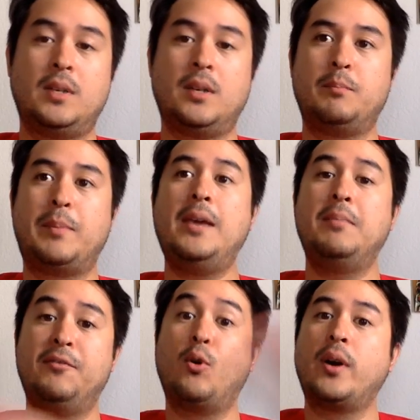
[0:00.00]
paying
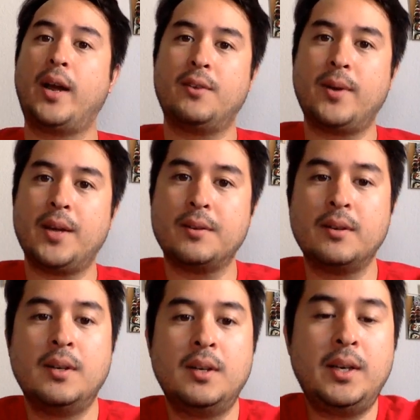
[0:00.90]
beforehand rather,
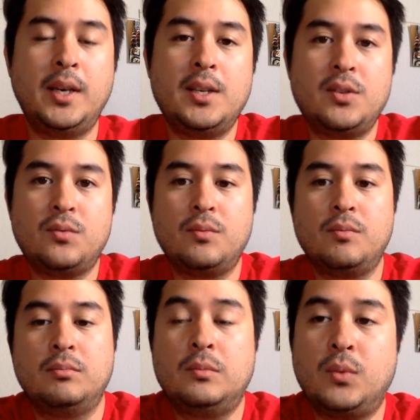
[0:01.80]
is
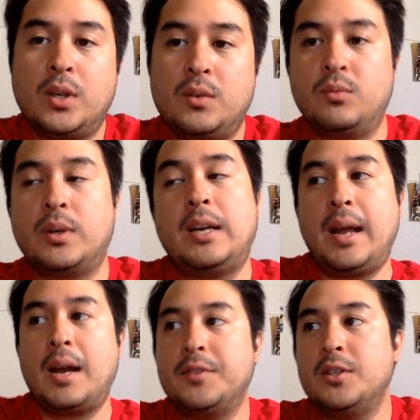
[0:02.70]
what we're going to
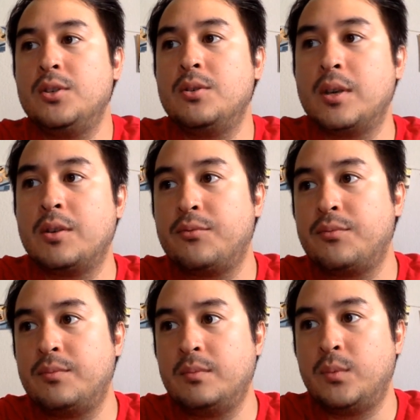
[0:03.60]
have to do if
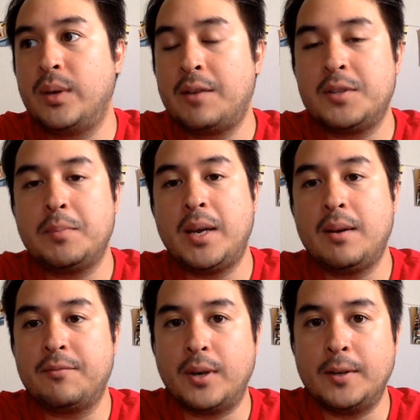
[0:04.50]
we have to pay up
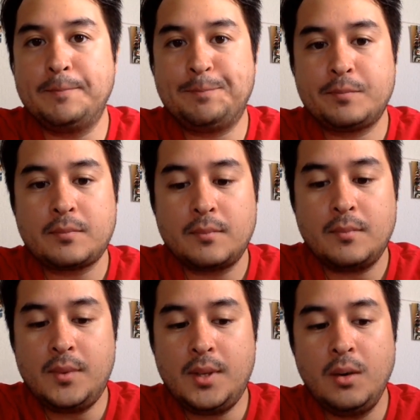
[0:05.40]
front,
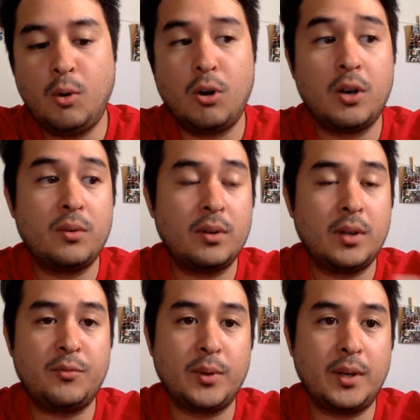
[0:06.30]
or
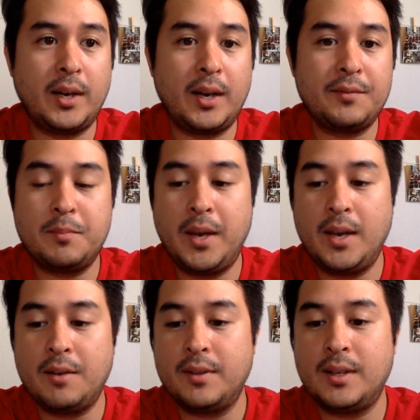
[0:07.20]
if we're going to have to pay
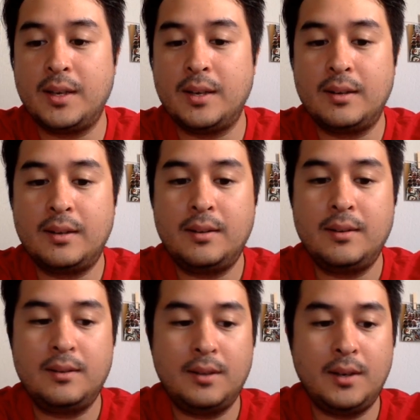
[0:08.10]
everything.
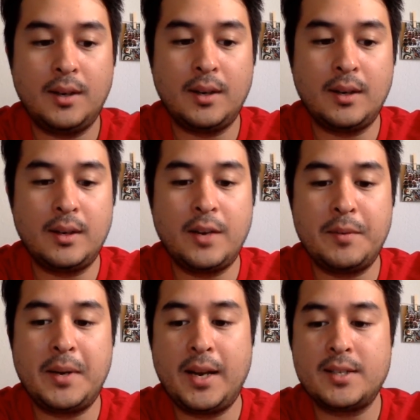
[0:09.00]

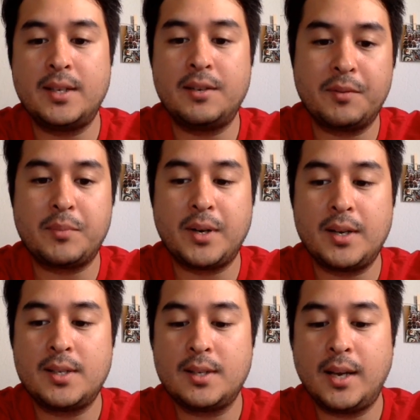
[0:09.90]
Everybody has a different
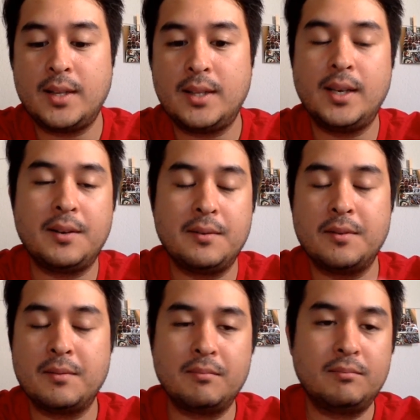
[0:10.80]
price at the end of the
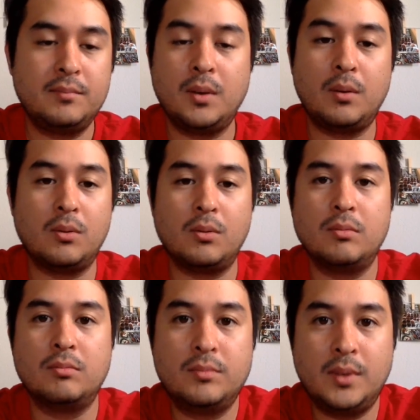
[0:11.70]
whole
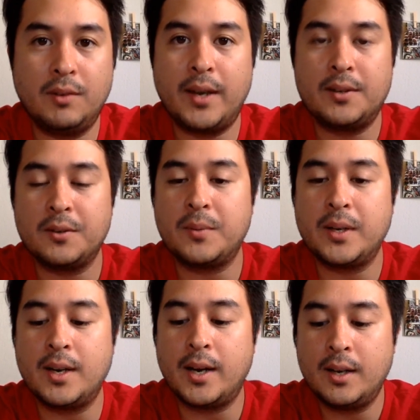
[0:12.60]
event or whatnot.